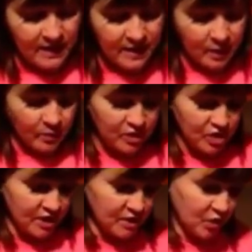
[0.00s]
And then we're
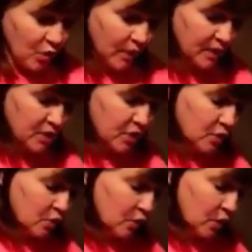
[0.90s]
just going
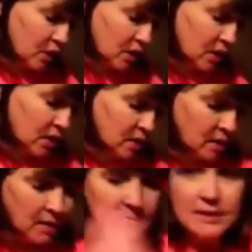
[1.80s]
to...
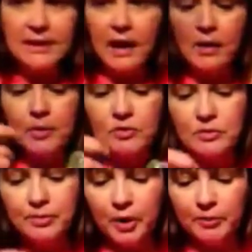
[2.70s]
See, now I'm
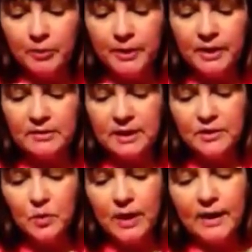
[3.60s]
using purple because
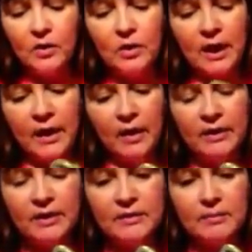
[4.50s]
guess what? I don't care.
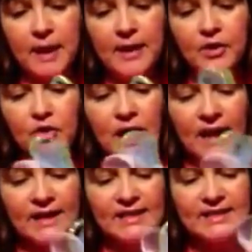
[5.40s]
It doesn't matter. You're
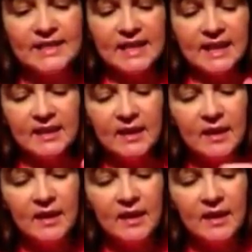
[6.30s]
not going to see it.